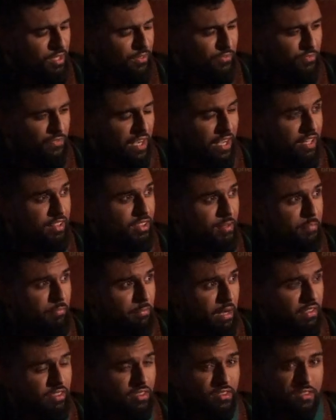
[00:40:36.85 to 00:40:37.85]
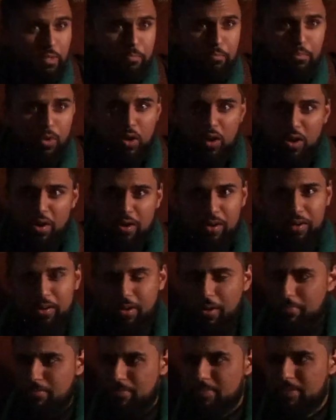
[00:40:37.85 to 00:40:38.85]
you find the month of
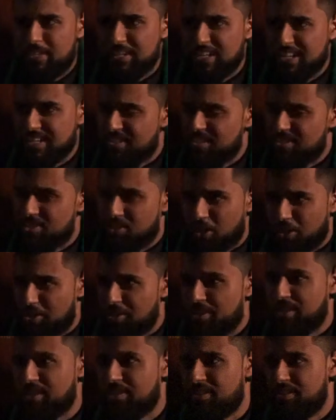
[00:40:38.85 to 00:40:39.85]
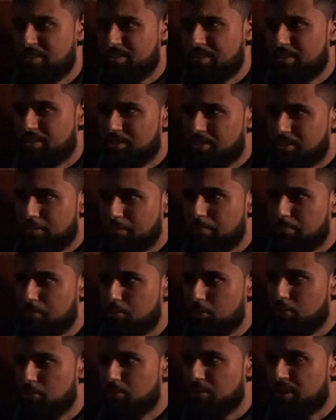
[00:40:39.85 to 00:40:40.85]
Muharram has started. The
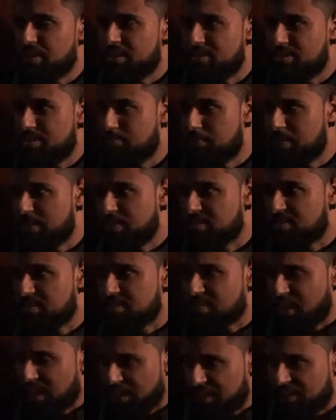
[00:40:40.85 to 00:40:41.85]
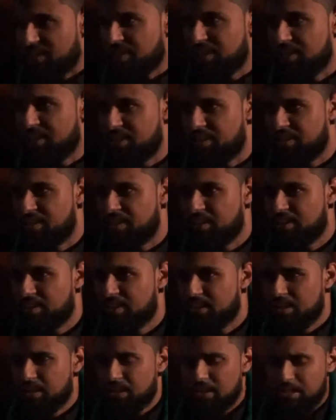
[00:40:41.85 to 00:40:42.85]
moon has been
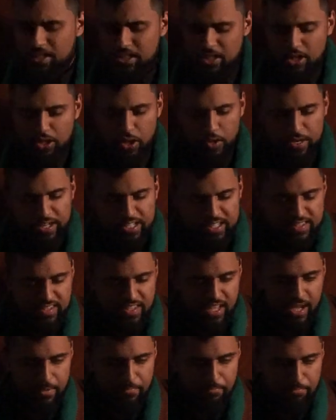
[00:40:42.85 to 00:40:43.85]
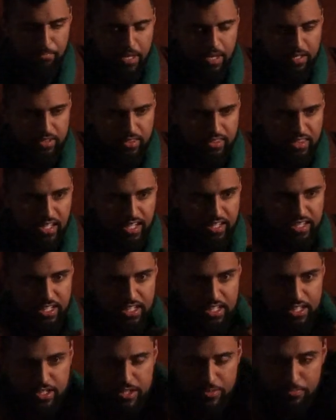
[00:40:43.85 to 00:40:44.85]
sighted. You know, it is that month
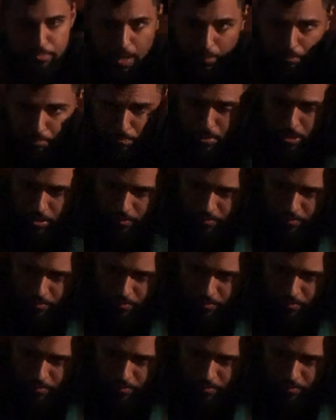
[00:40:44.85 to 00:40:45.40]
that each member